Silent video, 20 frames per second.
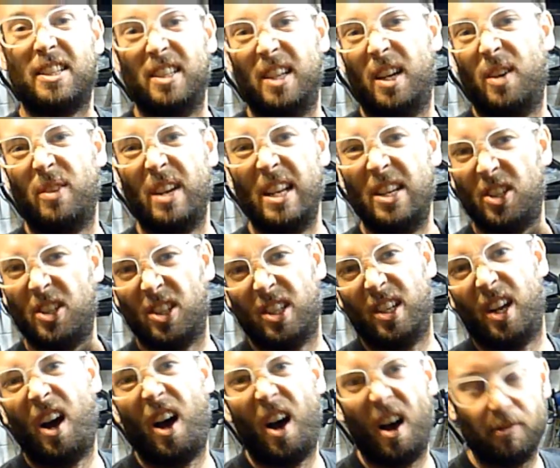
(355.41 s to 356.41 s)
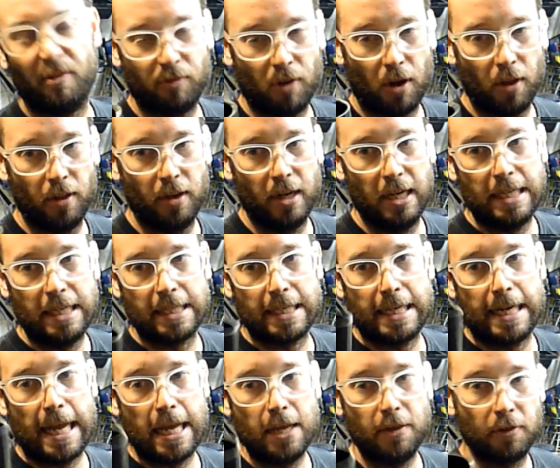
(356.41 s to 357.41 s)
1.5 inches rather than 1
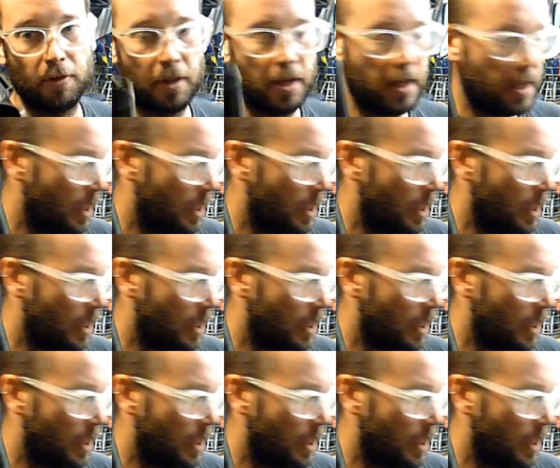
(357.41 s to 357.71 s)
1/8 inches.